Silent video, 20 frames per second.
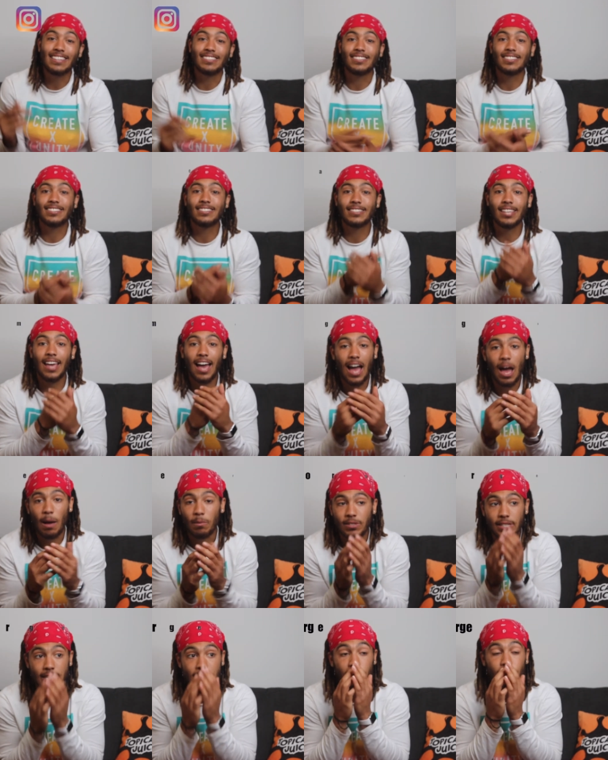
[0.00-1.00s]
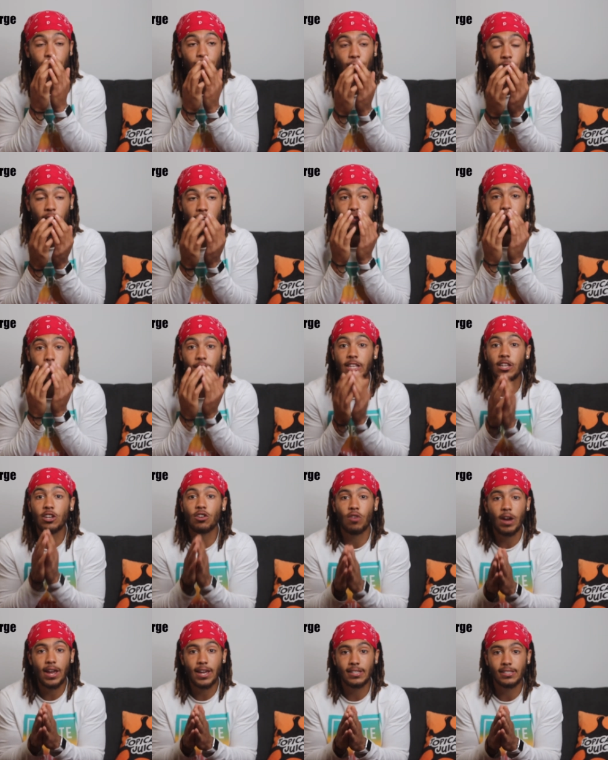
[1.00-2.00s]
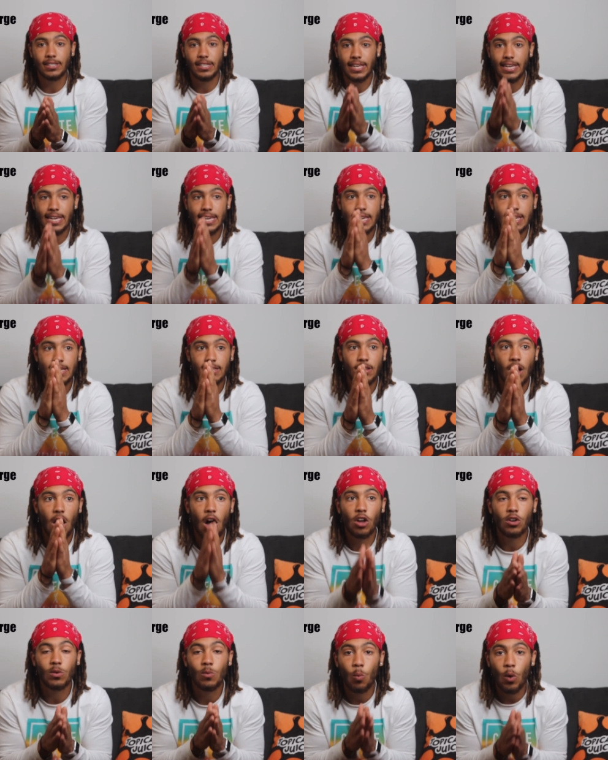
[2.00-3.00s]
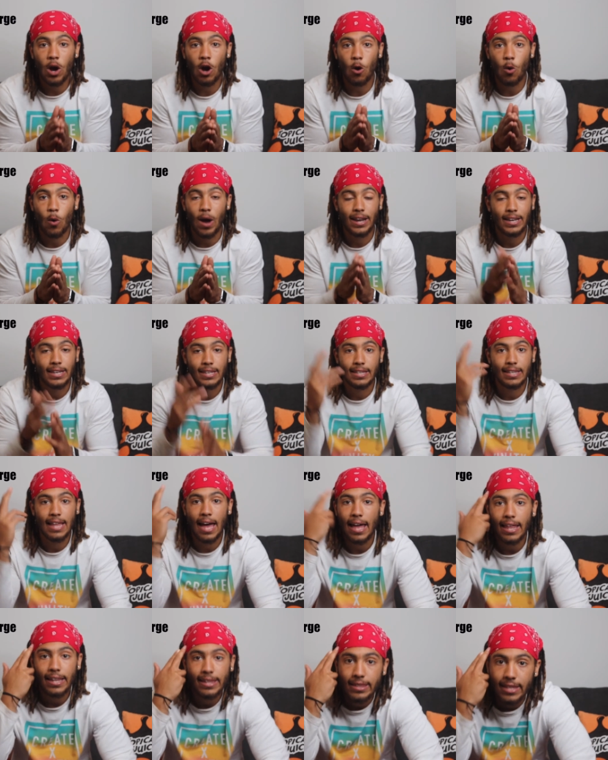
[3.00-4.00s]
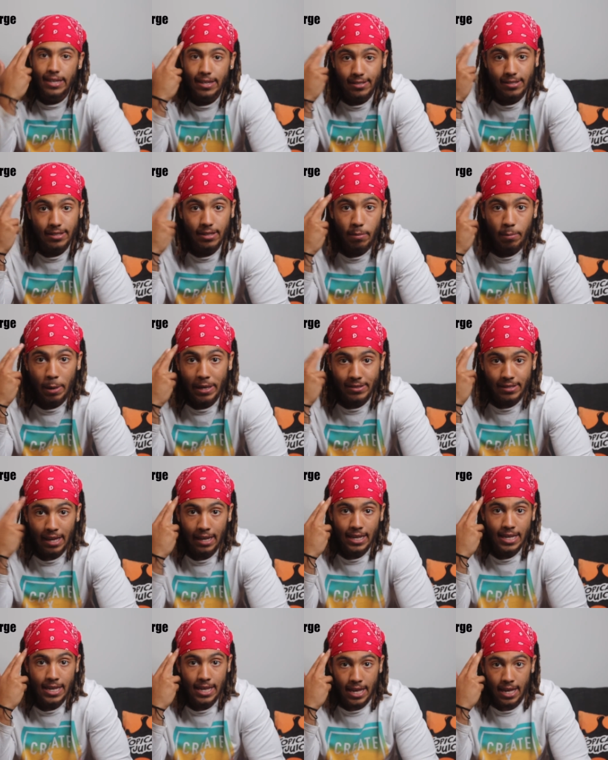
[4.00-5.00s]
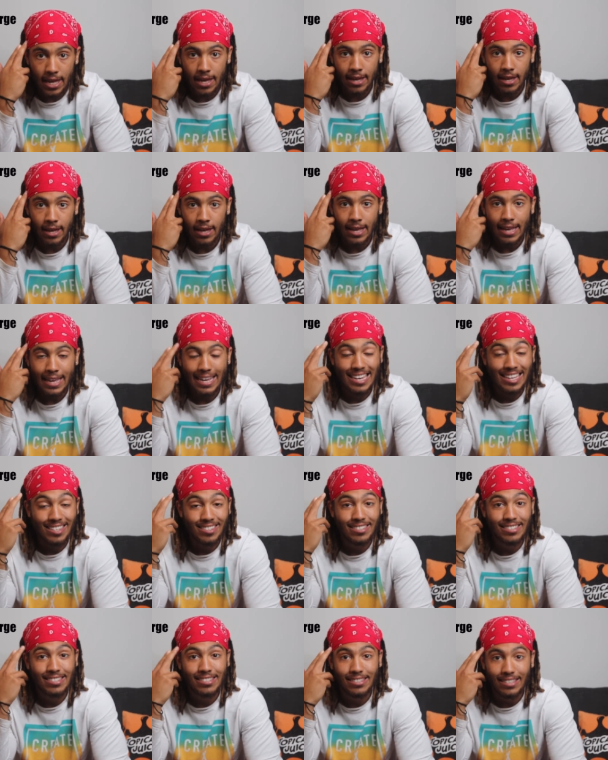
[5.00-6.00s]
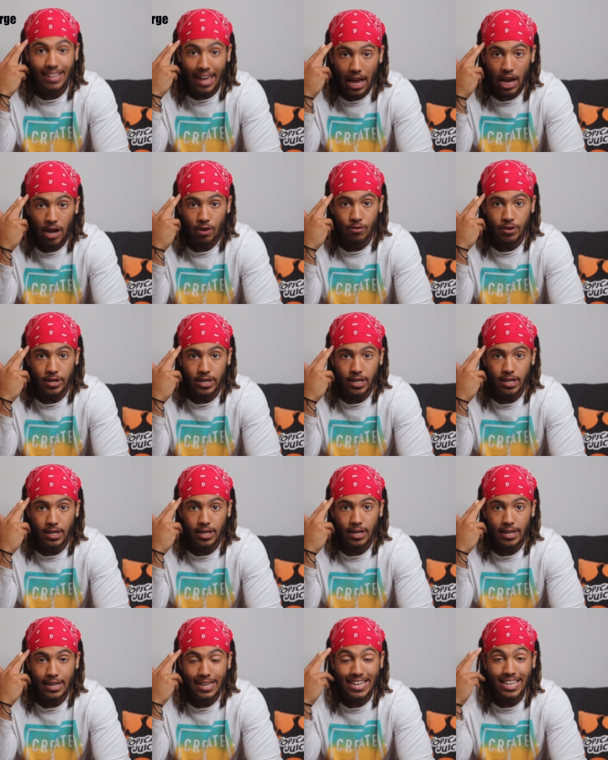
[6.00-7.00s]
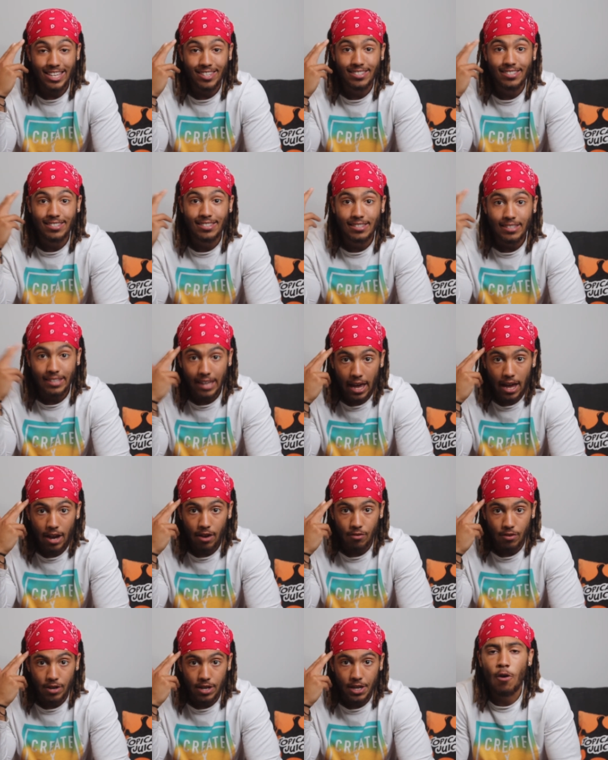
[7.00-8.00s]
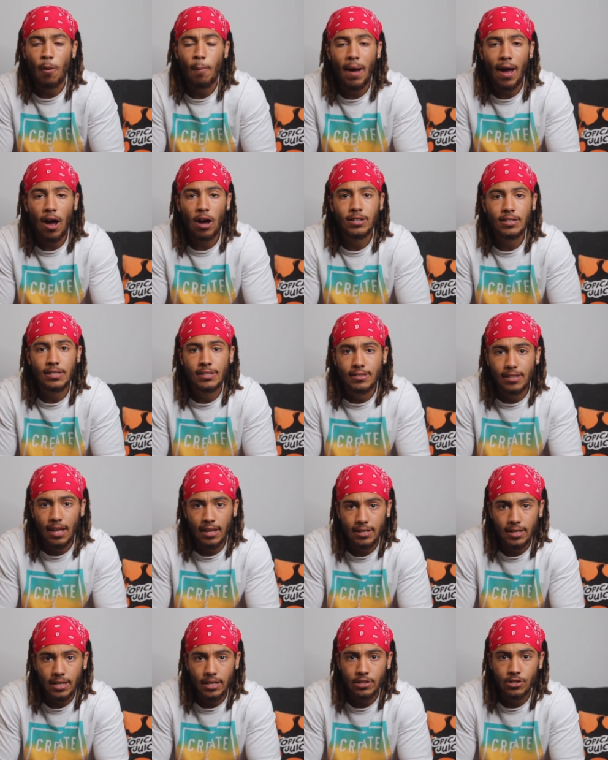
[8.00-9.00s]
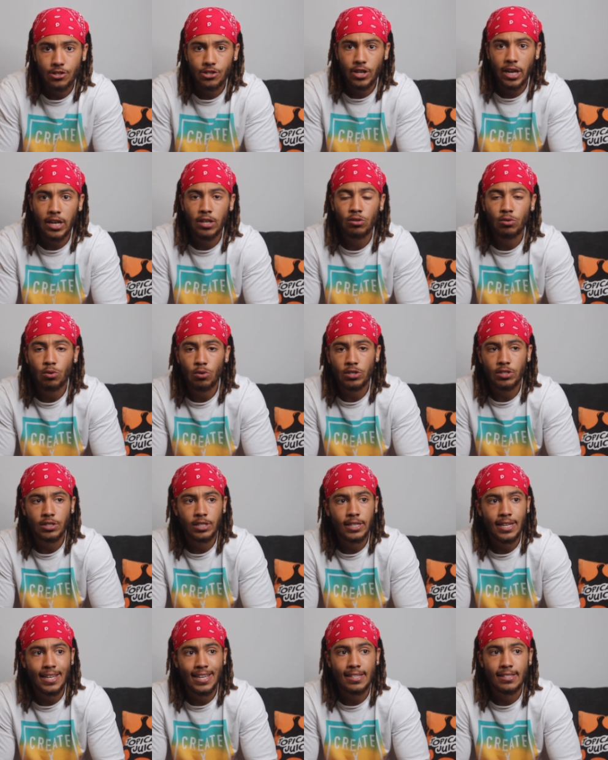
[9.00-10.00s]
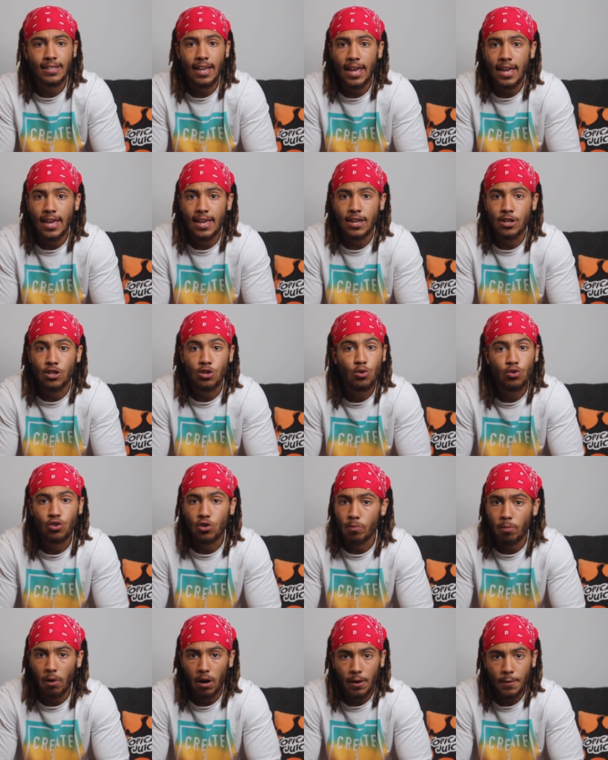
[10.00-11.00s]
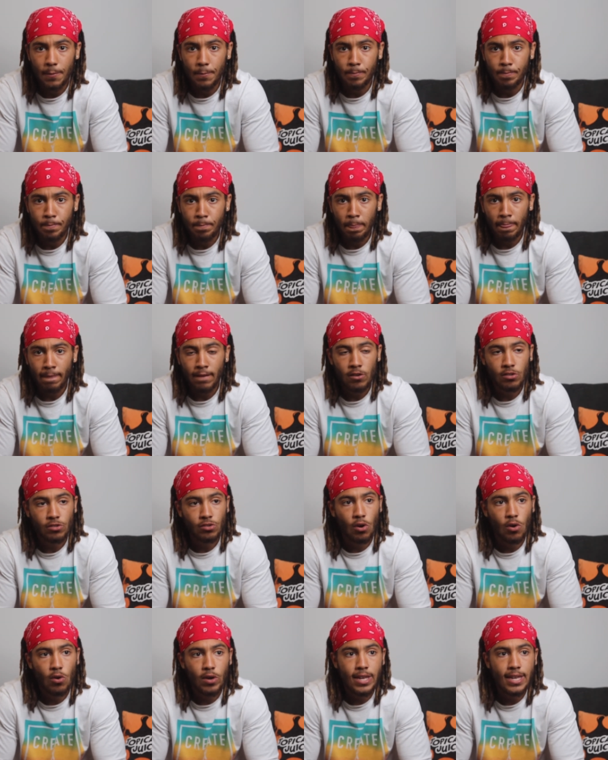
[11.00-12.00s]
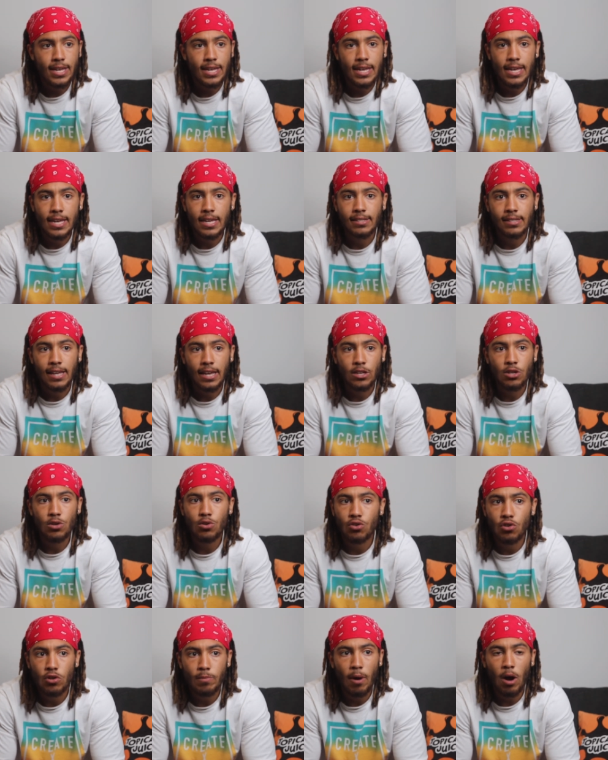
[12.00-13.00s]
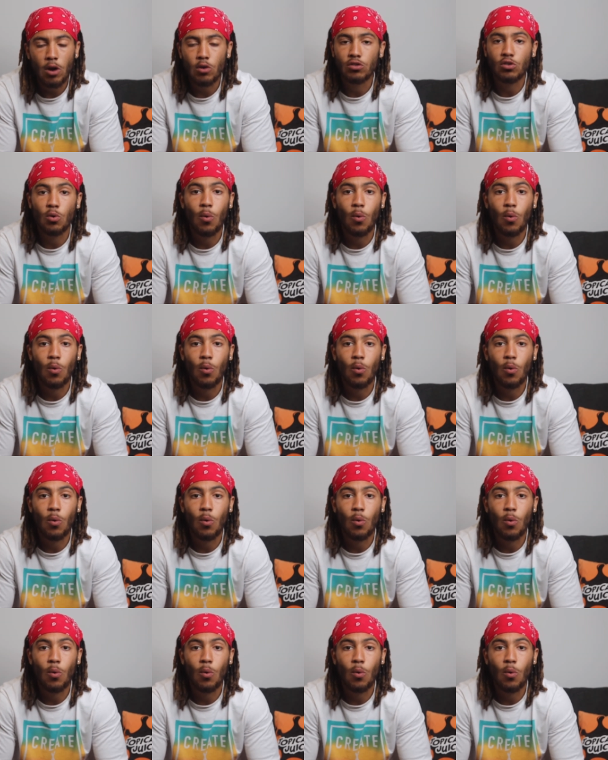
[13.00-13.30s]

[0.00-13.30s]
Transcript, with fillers: is tapped, he is fully, fully crazy, he is unwell, and that this mentality here is scary, is scary. From my understanding, Shane Dawson is a YouTuber. So he is a YouTuber who's